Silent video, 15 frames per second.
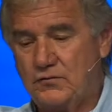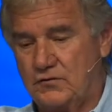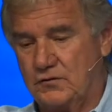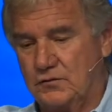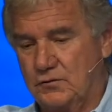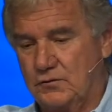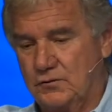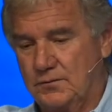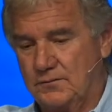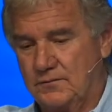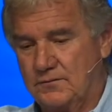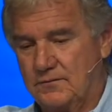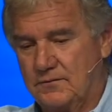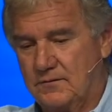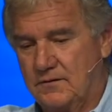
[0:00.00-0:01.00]
to,
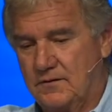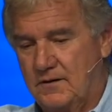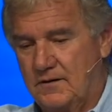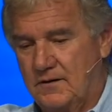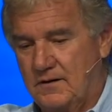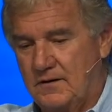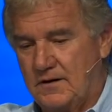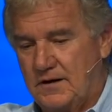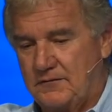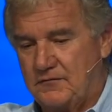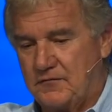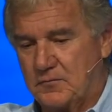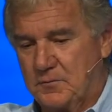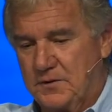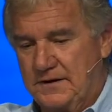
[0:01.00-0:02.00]
if
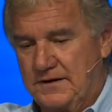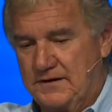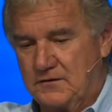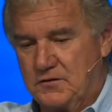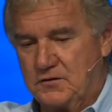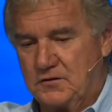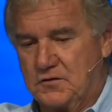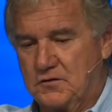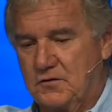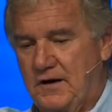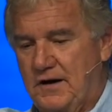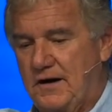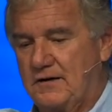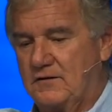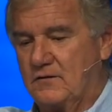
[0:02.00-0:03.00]
you're political
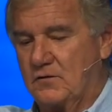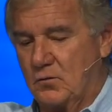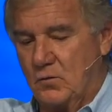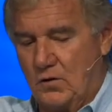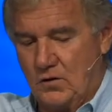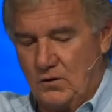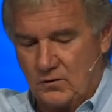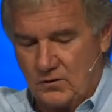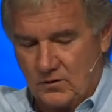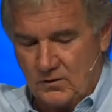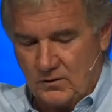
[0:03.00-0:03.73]
correct or woke,